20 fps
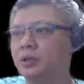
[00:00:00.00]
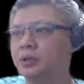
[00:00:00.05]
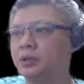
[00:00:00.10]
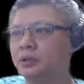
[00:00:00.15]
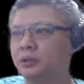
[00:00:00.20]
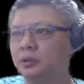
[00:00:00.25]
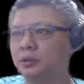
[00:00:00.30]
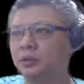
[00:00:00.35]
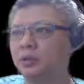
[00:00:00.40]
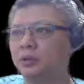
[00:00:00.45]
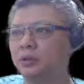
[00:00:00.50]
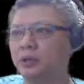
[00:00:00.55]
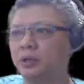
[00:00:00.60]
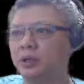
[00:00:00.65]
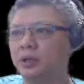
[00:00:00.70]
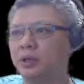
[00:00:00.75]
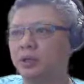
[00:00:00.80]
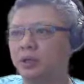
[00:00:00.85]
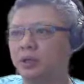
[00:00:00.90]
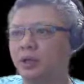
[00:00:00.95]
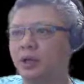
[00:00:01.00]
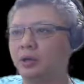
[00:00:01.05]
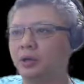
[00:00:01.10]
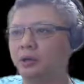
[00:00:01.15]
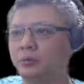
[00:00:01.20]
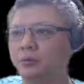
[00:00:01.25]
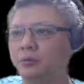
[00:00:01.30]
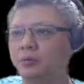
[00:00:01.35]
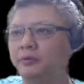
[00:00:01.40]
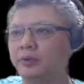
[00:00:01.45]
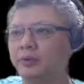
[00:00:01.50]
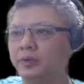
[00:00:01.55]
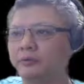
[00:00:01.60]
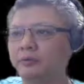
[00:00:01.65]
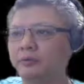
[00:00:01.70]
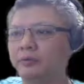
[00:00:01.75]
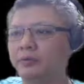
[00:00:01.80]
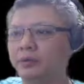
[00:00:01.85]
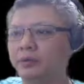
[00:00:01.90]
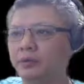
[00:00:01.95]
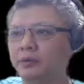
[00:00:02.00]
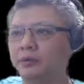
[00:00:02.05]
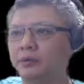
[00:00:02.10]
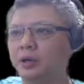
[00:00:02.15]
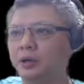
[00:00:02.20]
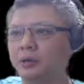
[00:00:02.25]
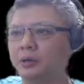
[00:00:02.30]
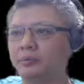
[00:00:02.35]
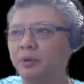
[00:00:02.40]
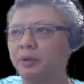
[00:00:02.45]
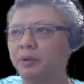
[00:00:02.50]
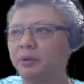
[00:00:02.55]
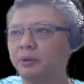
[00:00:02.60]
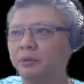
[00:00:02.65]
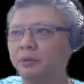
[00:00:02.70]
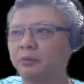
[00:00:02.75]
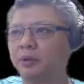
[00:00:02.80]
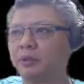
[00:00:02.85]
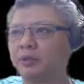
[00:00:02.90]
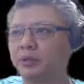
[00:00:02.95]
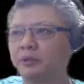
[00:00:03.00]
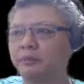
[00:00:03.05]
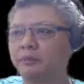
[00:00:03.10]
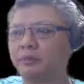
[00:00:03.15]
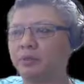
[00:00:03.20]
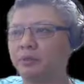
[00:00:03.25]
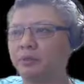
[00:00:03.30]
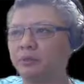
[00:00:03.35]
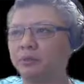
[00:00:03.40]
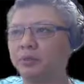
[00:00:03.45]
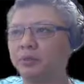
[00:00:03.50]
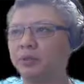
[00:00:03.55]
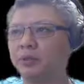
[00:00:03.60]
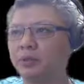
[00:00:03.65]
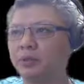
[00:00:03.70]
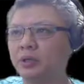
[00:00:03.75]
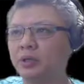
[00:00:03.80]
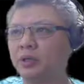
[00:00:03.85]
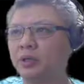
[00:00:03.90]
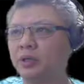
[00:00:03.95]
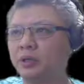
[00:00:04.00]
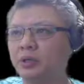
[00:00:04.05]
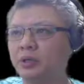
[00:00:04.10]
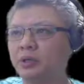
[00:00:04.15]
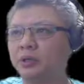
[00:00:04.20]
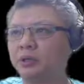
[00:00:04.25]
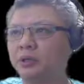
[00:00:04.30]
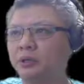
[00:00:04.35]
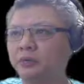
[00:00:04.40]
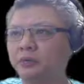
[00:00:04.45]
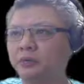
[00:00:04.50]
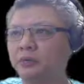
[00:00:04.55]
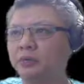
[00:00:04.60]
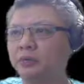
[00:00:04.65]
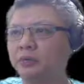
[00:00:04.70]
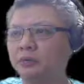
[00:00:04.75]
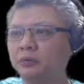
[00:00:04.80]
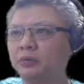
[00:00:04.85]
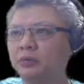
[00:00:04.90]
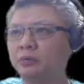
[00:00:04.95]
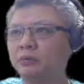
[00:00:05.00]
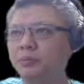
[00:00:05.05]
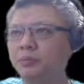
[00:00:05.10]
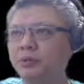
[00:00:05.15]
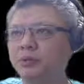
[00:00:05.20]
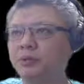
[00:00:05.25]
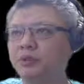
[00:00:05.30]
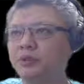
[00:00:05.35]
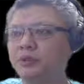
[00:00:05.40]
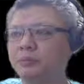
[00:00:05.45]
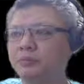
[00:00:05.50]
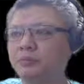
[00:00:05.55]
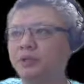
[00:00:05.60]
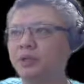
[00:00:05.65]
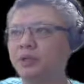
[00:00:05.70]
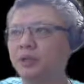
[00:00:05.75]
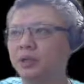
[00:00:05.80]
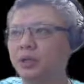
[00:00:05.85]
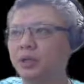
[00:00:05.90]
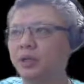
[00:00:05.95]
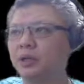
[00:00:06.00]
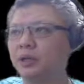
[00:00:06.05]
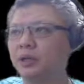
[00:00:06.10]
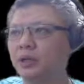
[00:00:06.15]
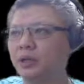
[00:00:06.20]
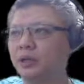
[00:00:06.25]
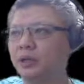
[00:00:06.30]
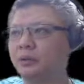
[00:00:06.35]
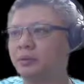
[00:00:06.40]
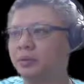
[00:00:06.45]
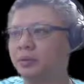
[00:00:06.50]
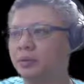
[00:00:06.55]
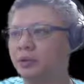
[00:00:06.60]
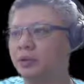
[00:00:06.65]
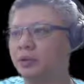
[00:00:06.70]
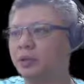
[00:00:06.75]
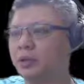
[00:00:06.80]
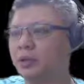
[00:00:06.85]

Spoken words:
So I hope you like the work that I've been doing, and if you do, please give me a like and